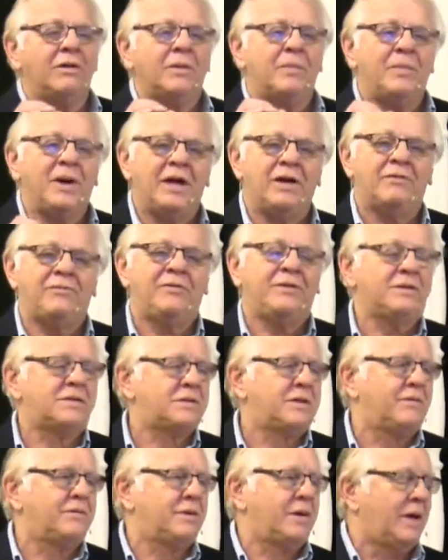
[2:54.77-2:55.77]
the
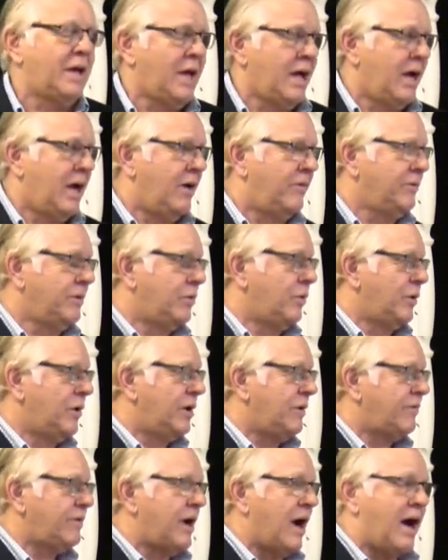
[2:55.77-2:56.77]
benefits of the
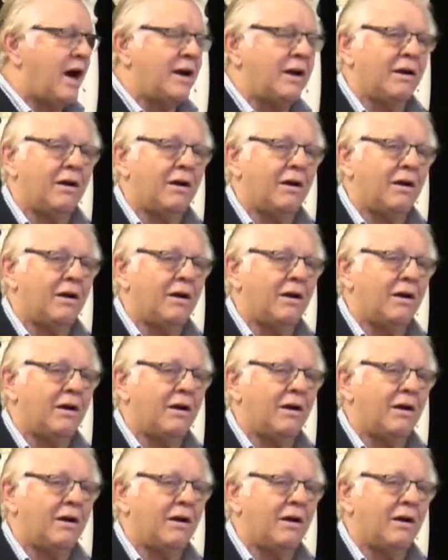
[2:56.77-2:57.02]
Word of God